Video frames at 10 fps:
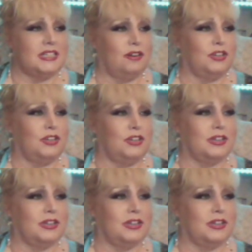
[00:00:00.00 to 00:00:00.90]
you
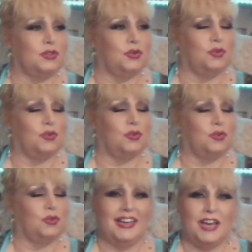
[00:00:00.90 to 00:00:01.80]
a
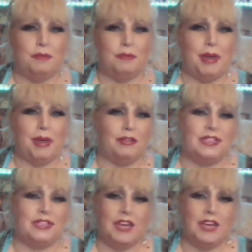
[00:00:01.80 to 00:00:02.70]
story about
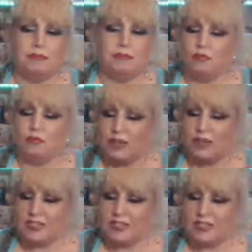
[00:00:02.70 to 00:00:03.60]
a
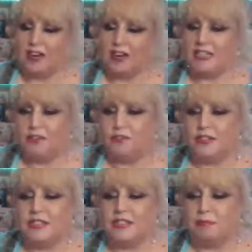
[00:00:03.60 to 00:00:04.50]
reading that I did for
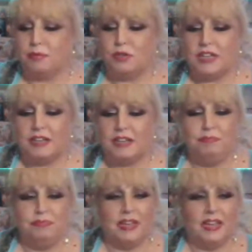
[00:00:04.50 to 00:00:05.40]
somebody.
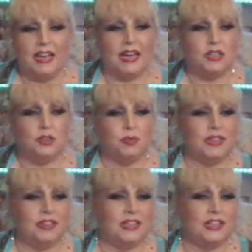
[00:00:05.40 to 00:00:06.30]
And within this
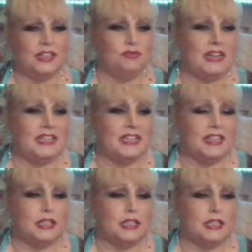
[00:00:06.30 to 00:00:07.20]
reading, this
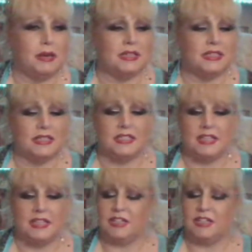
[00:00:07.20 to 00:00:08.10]
person said,
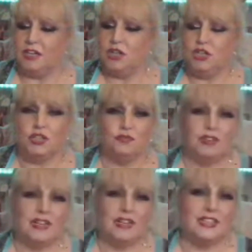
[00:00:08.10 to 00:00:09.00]
just
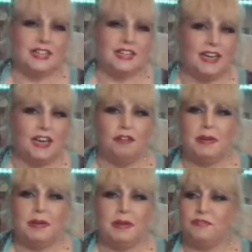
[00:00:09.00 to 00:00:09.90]
recently, I've been having
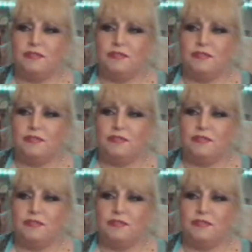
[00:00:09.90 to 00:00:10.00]
these